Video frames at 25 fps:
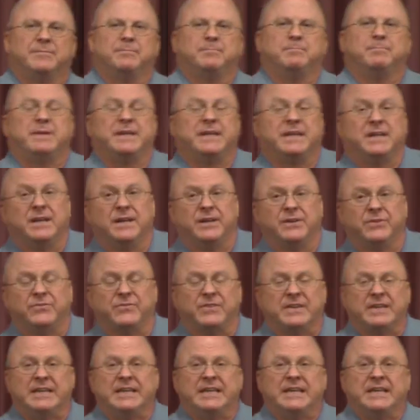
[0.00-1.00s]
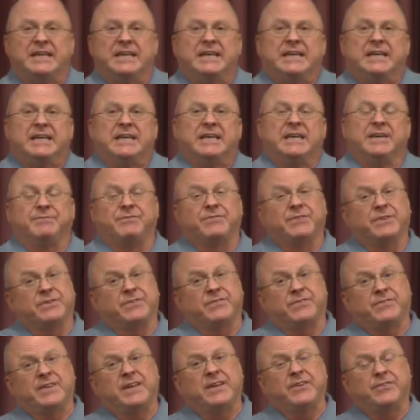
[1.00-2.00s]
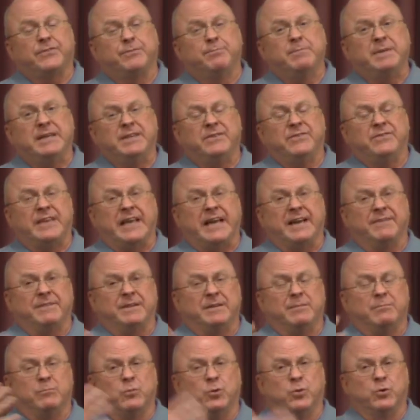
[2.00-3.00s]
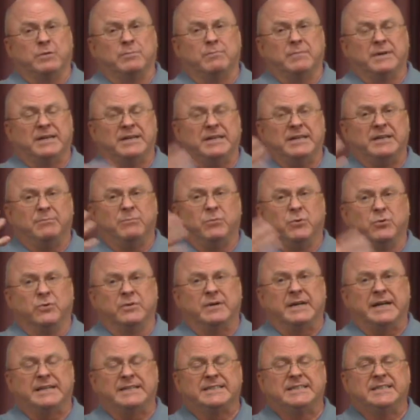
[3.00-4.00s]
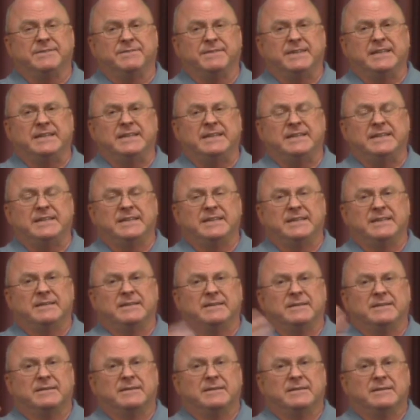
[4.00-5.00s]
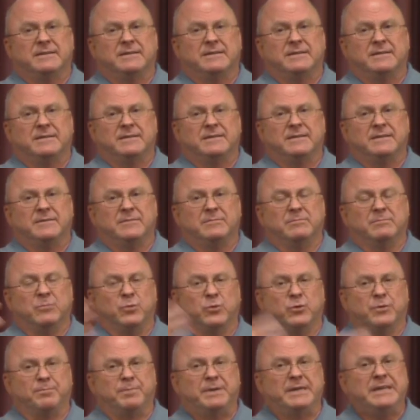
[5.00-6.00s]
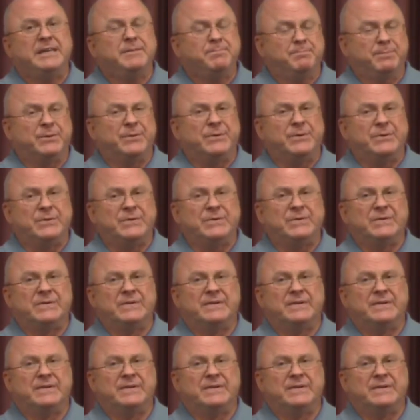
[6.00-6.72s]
Because if success means having more money, more activity, more people,